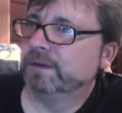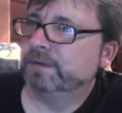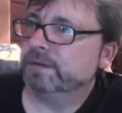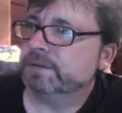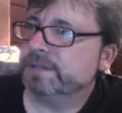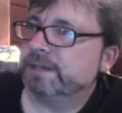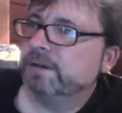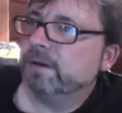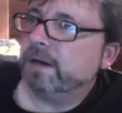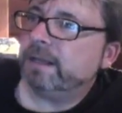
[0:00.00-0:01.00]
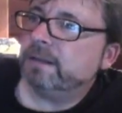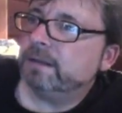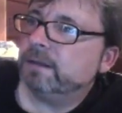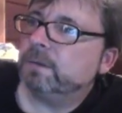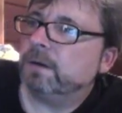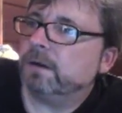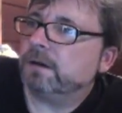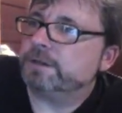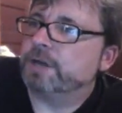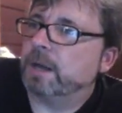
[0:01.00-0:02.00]
there's a great little
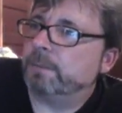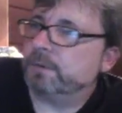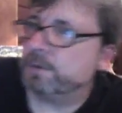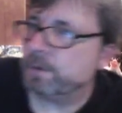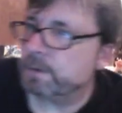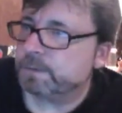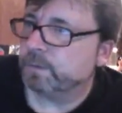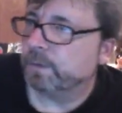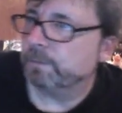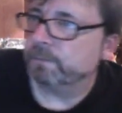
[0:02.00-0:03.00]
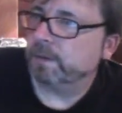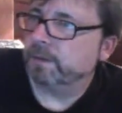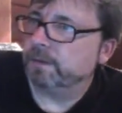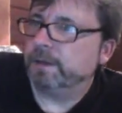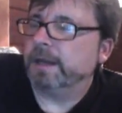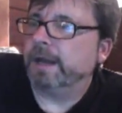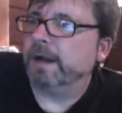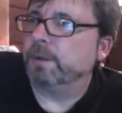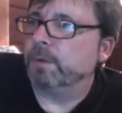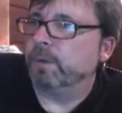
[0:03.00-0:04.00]
art shop across from the
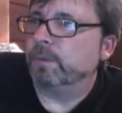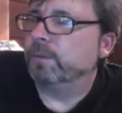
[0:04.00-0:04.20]
Alamo.